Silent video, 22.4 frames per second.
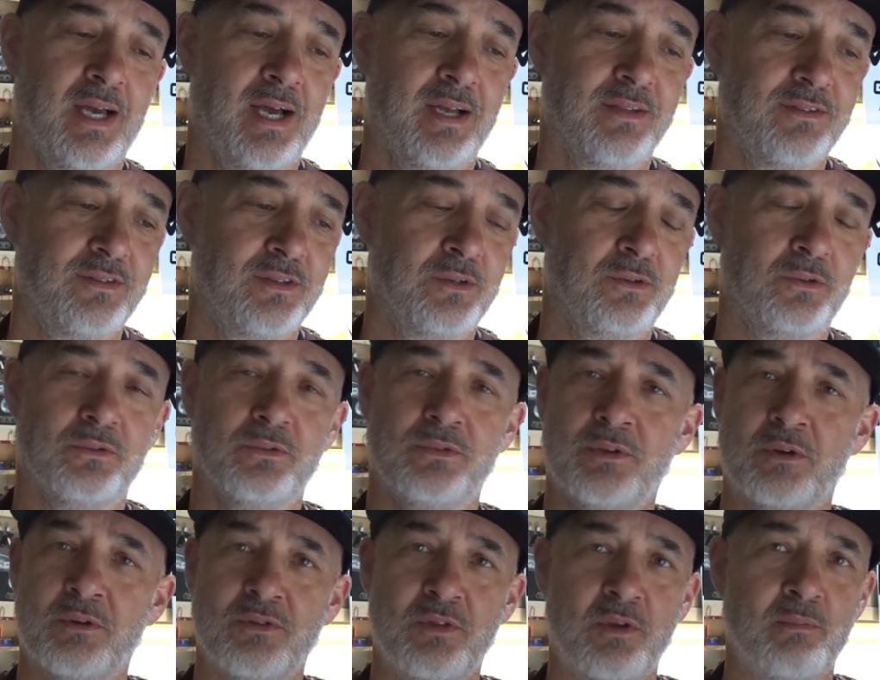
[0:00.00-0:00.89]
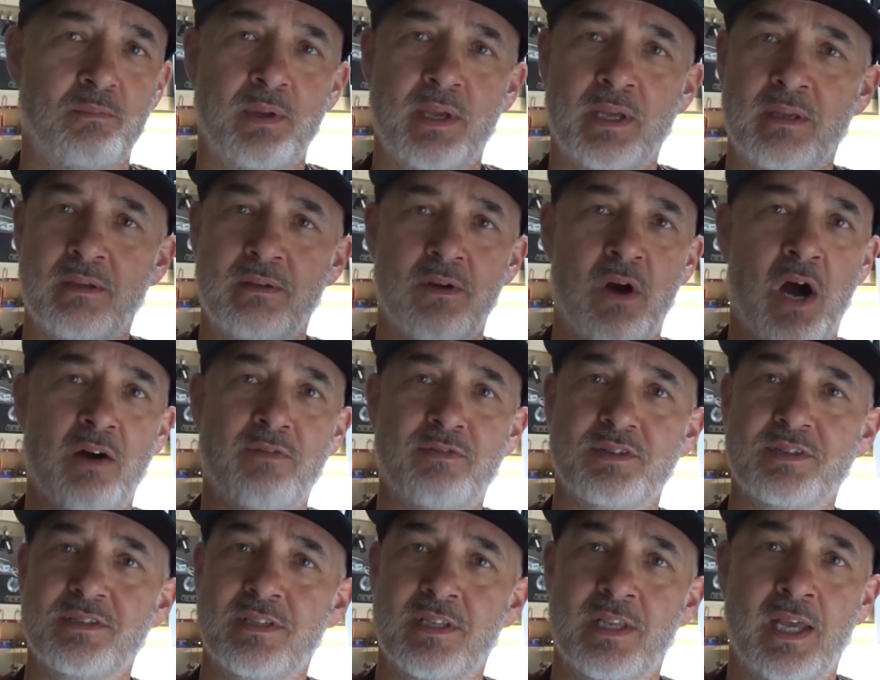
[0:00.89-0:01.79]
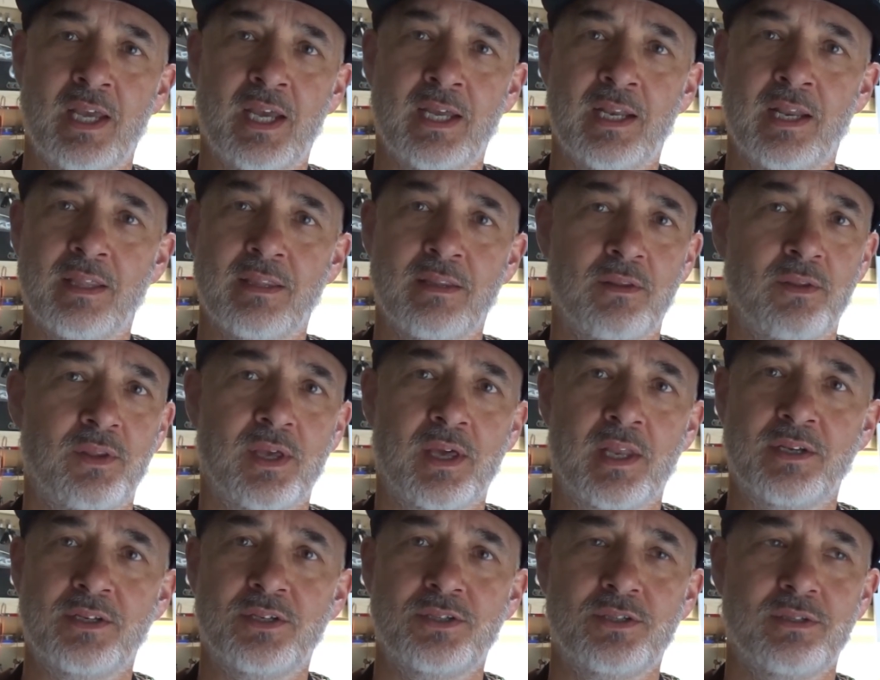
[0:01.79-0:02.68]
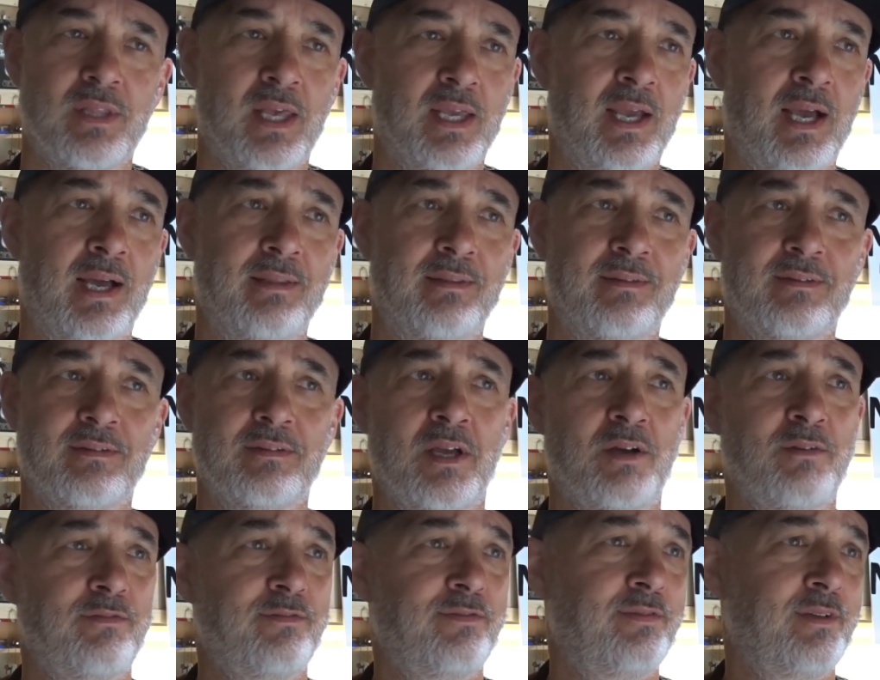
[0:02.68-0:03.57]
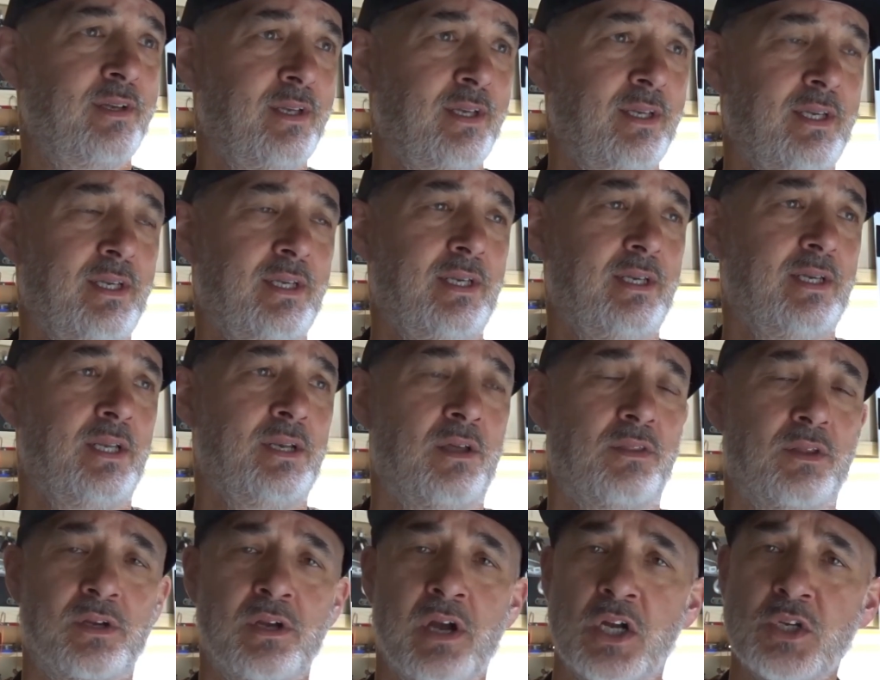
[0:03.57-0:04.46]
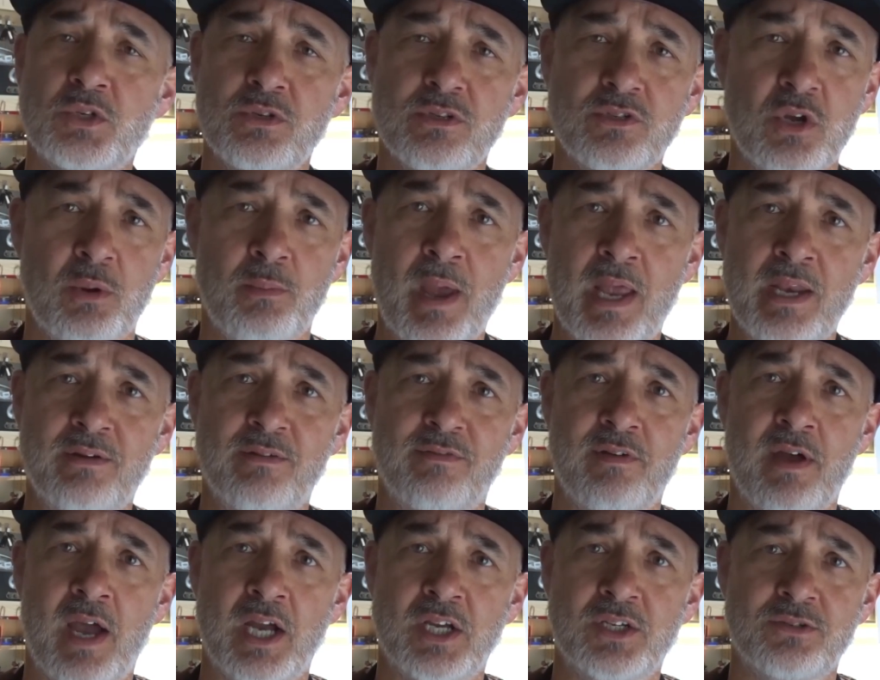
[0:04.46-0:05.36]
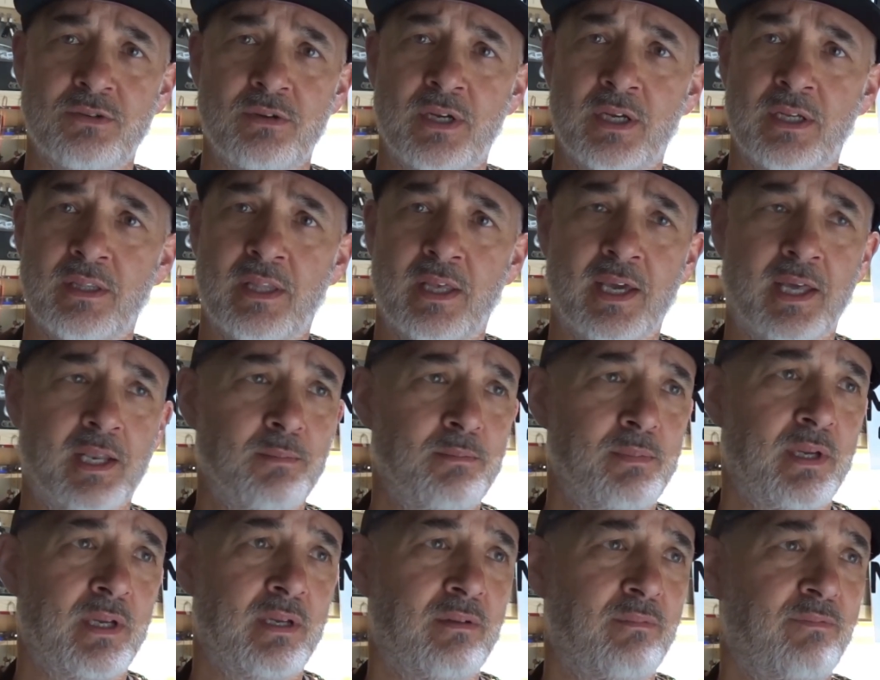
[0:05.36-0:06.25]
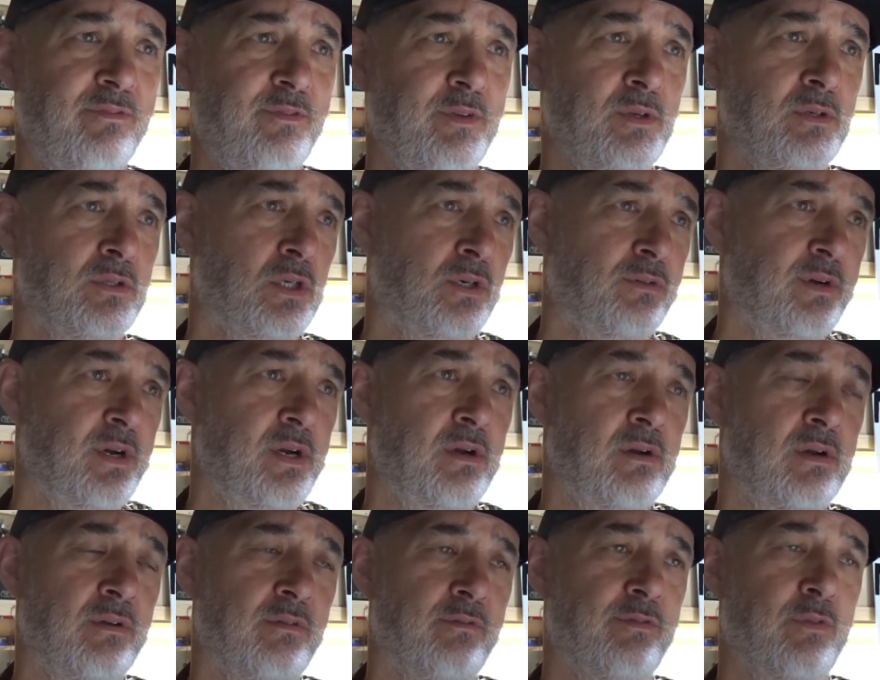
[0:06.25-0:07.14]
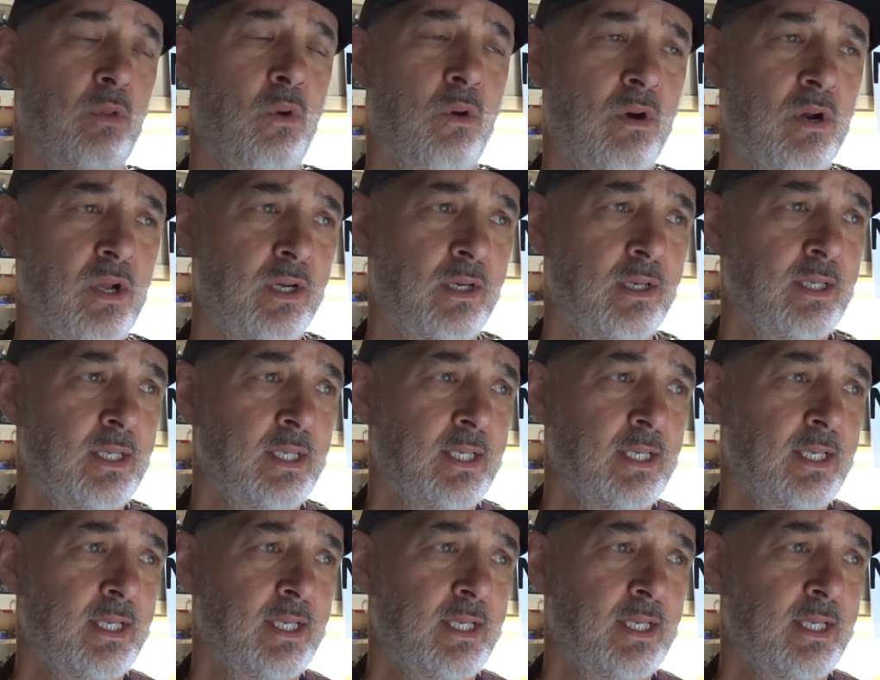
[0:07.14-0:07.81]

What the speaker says: to their big office today. And, you know, they got stuff in other countries they're manufacturing. They got a big field over here in Florida.